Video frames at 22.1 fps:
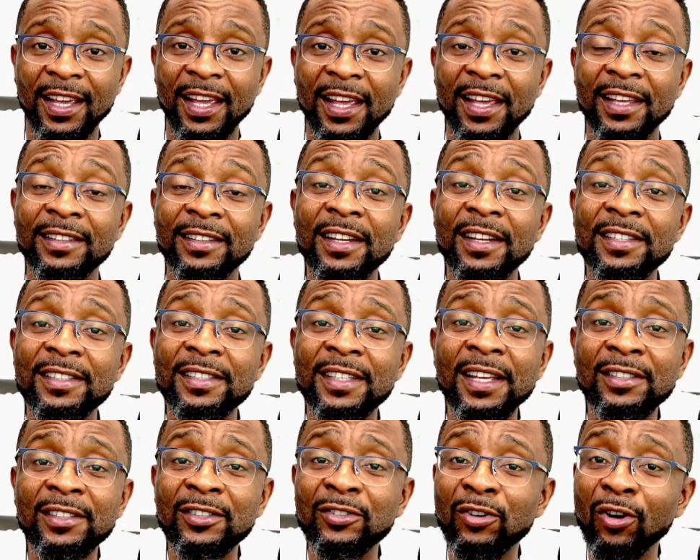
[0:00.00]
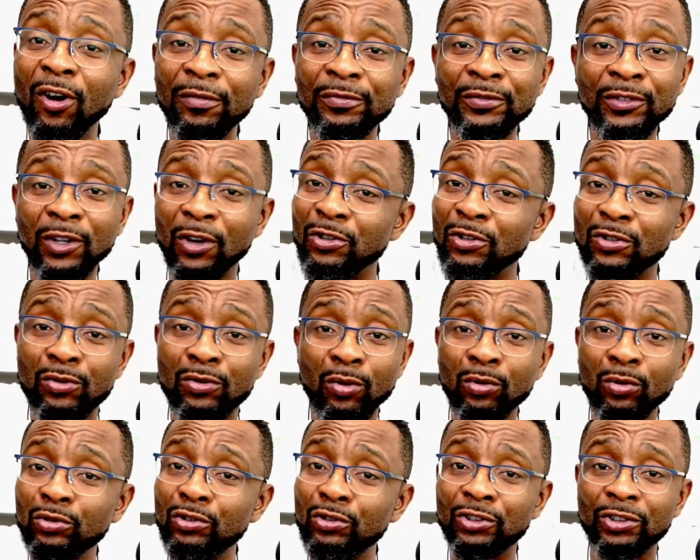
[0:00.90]
the state governors
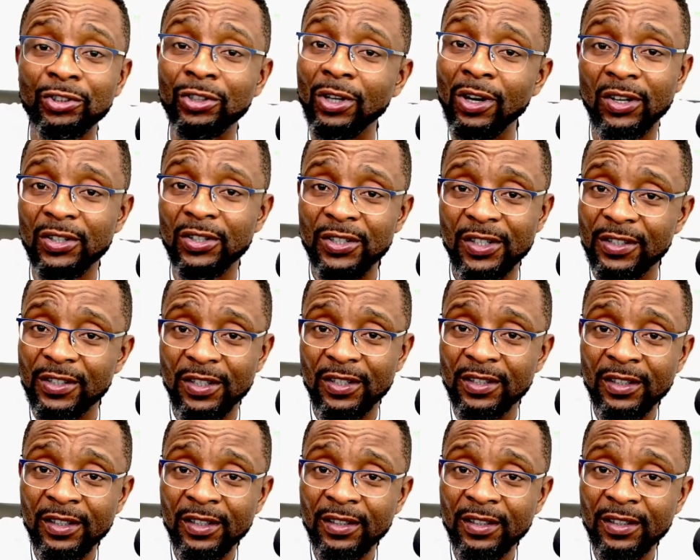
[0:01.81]
don't trust